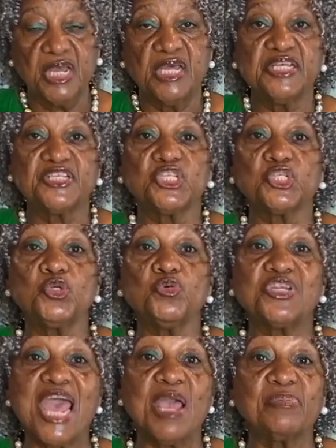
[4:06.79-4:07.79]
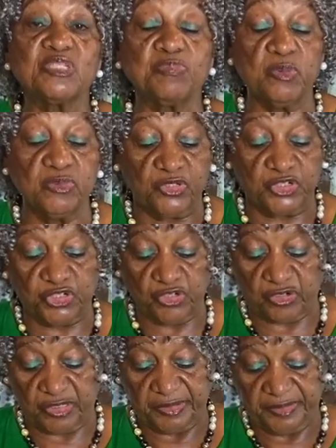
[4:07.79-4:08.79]
This is two tablespoons of
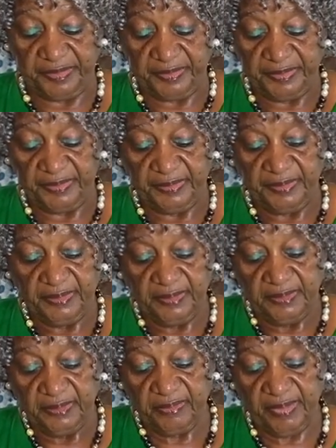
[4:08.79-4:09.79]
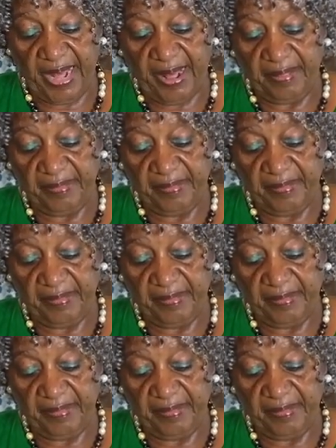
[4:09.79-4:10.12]
sugar, okay?